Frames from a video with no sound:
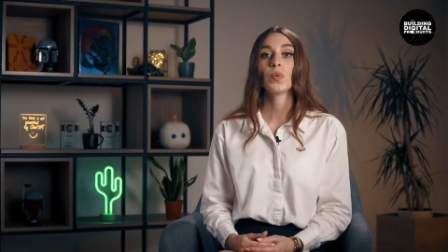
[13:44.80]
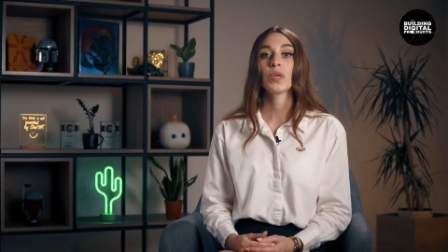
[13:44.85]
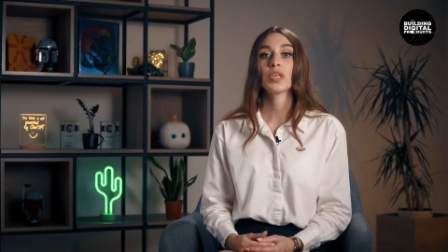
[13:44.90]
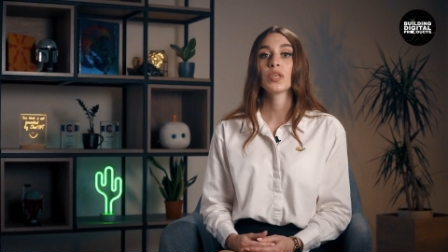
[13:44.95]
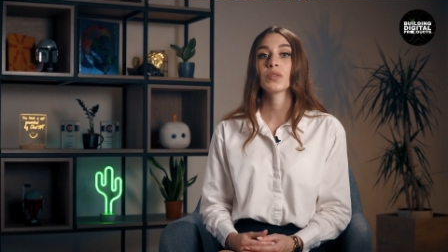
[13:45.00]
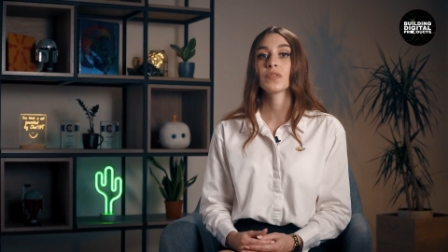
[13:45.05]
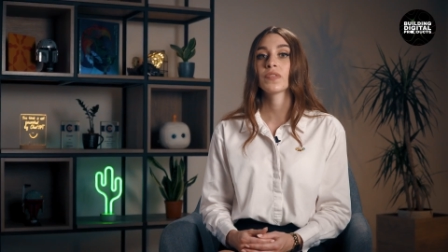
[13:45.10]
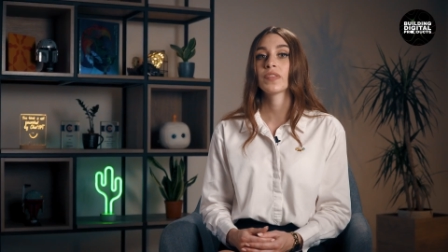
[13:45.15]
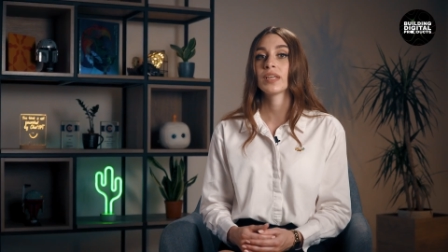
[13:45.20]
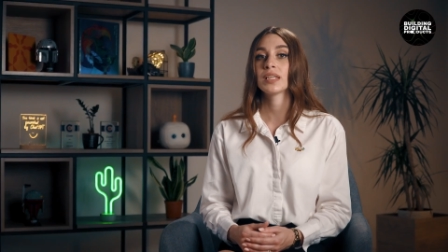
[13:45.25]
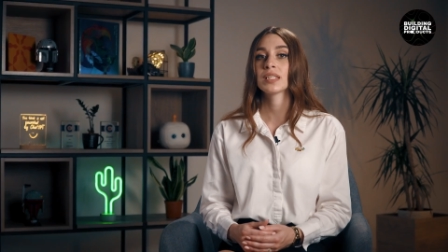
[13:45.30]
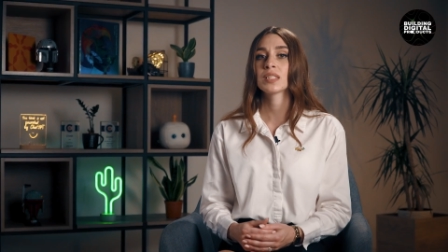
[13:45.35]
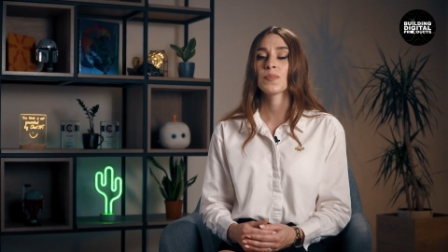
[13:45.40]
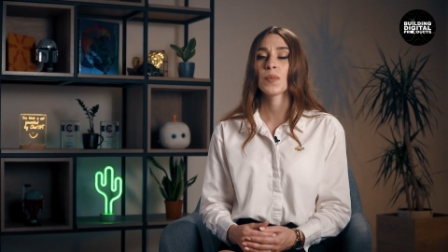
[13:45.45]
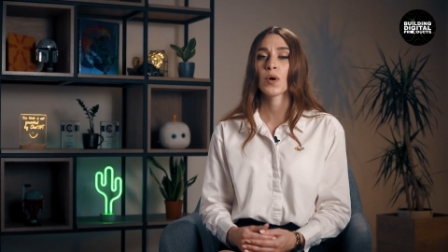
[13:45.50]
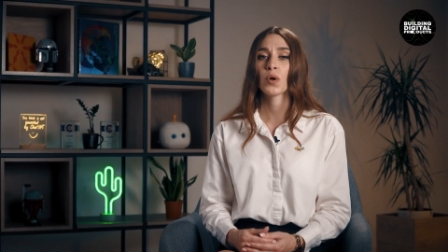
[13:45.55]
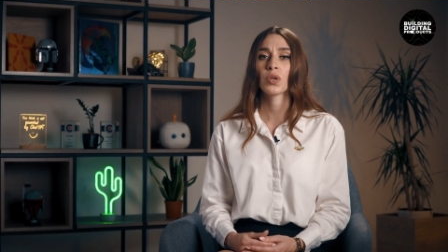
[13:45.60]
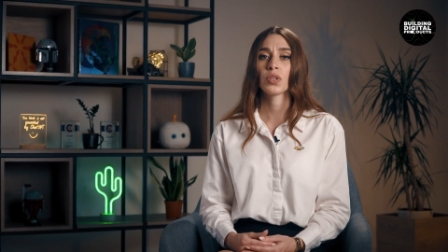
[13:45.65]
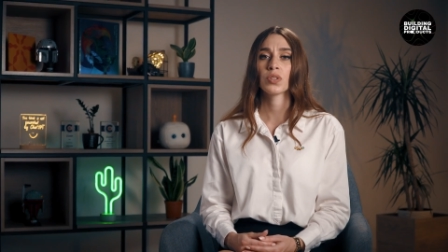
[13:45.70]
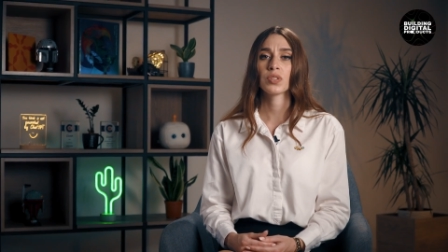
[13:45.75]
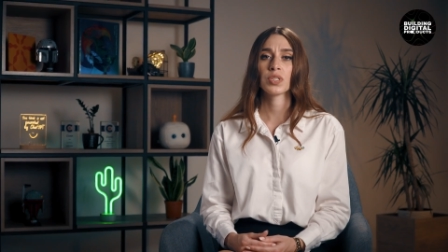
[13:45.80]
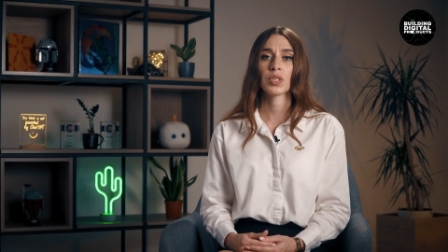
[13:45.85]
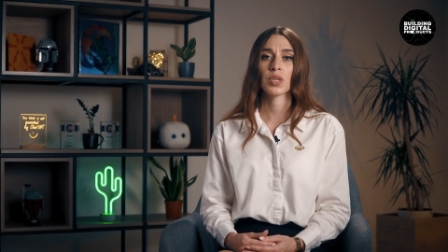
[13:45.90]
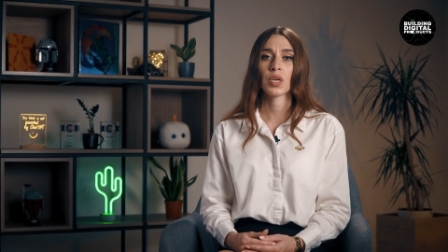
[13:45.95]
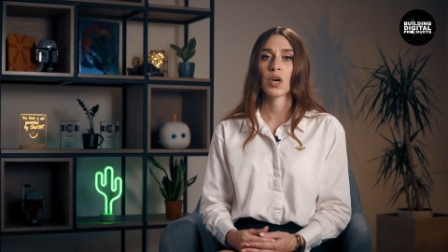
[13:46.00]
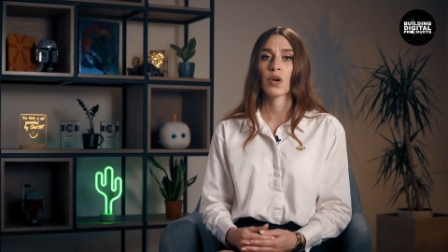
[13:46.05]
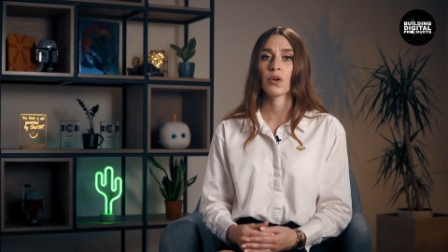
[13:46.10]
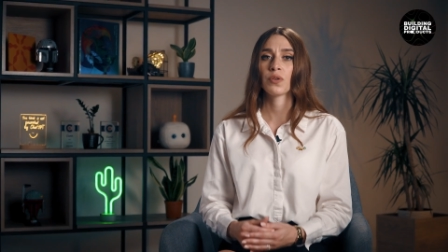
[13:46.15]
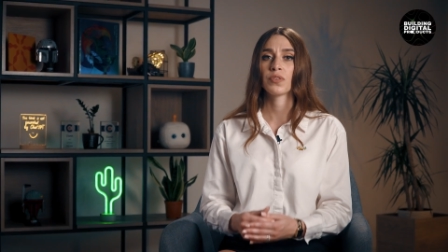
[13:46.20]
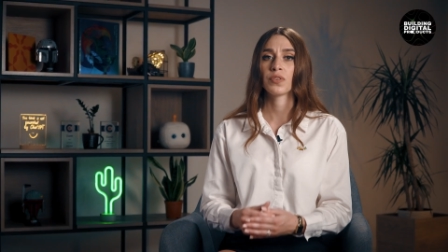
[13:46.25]
we use this model to
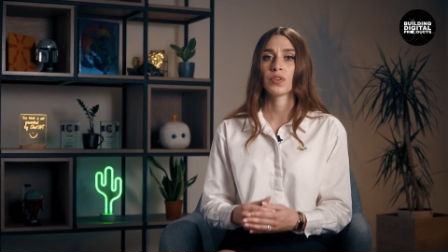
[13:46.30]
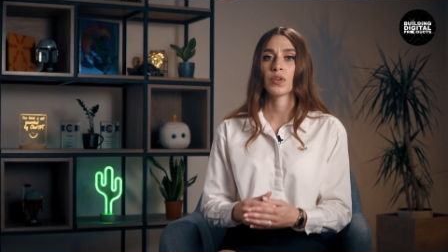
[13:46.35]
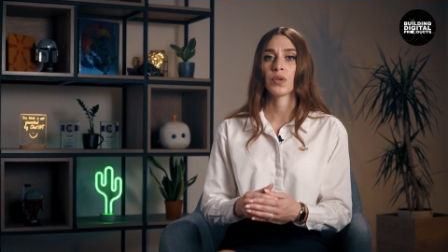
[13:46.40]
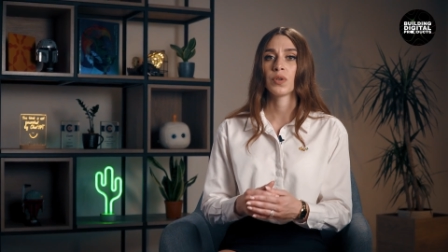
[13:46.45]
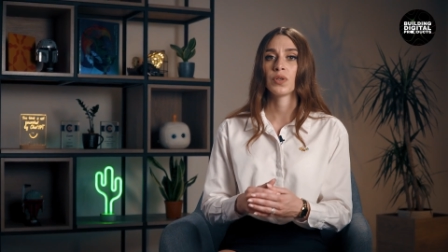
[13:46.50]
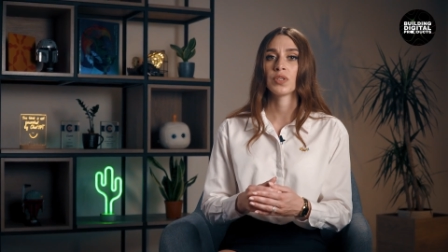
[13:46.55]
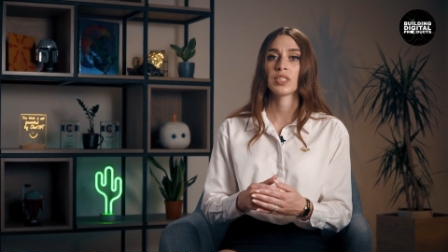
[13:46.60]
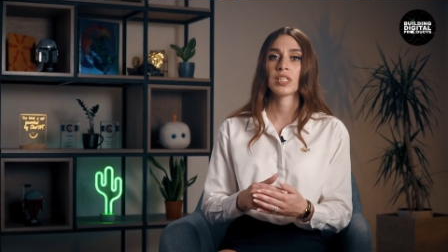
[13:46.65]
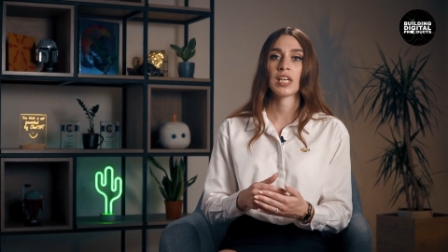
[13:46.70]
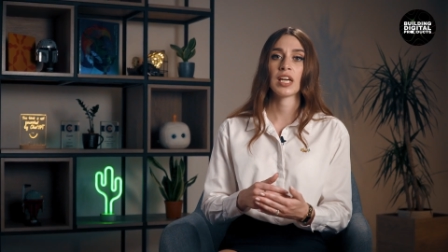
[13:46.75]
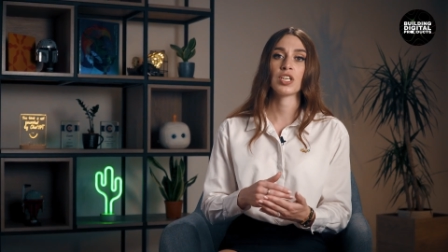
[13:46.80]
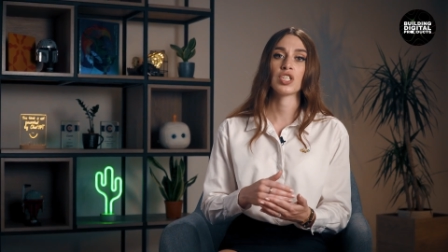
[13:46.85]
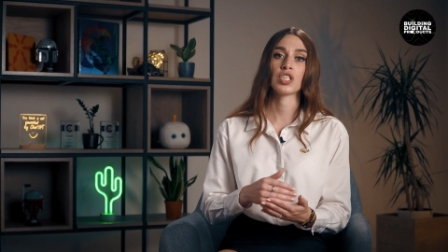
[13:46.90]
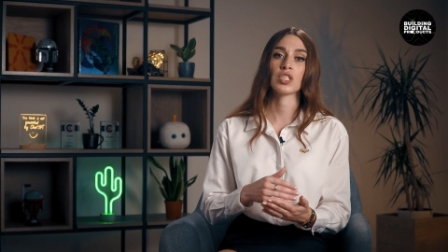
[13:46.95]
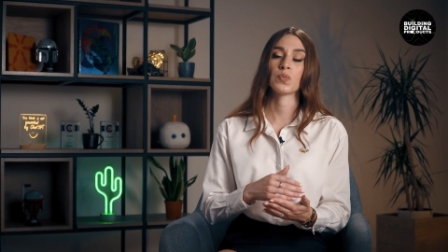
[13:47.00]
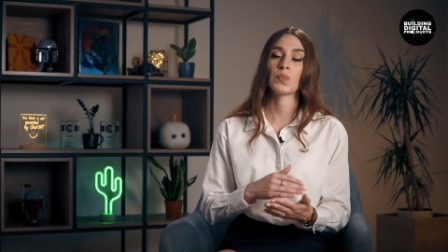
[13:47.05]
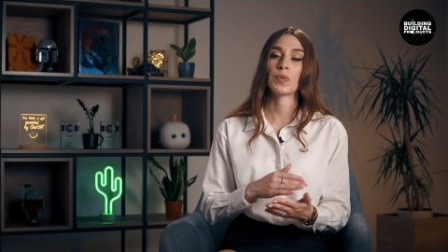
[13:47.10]
go through stages